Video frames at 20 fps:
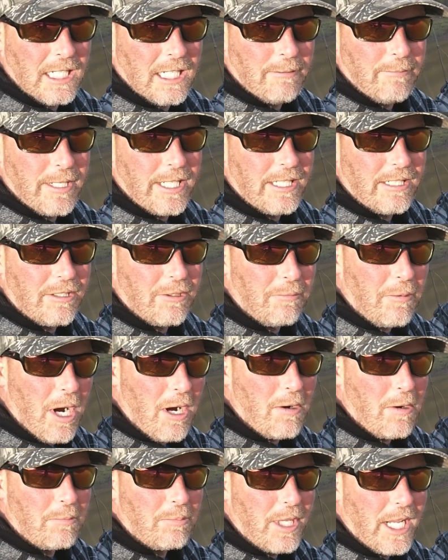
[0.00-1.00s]
I mean,
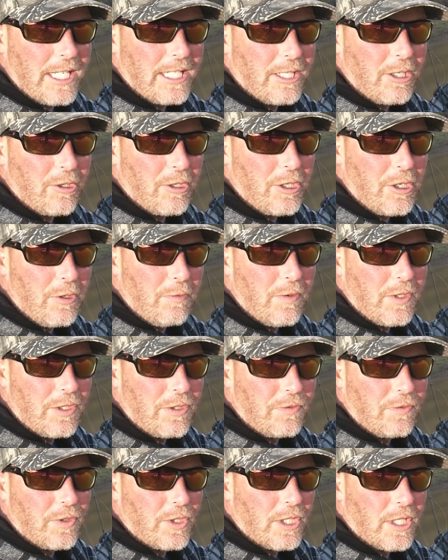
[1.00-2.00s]
tomorrow I'm planning to go to
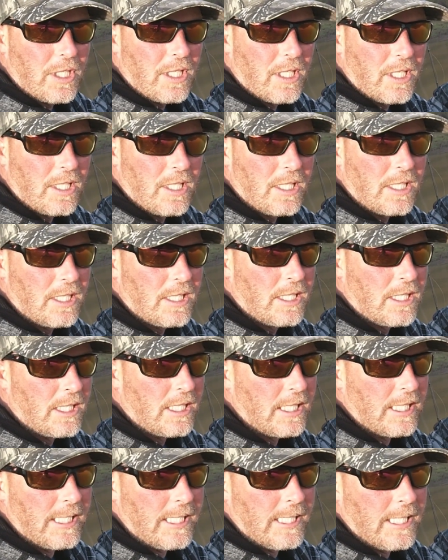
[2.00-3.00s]
Uvis for
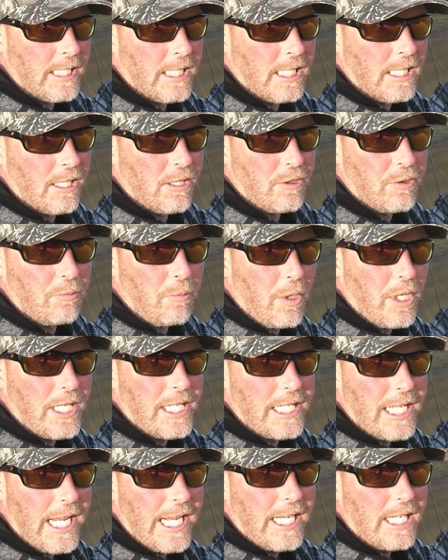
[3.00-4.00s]

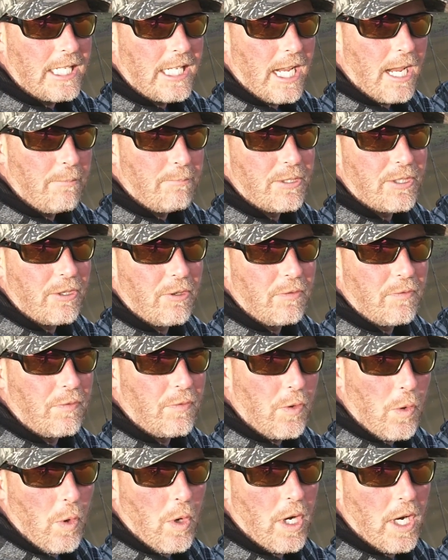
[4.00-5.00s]
Swollen Lake episode
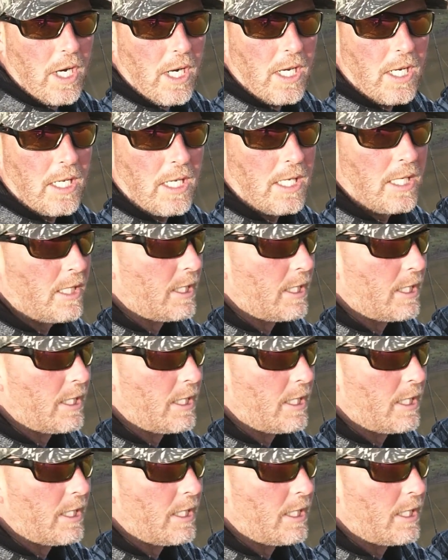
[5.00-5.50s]
4.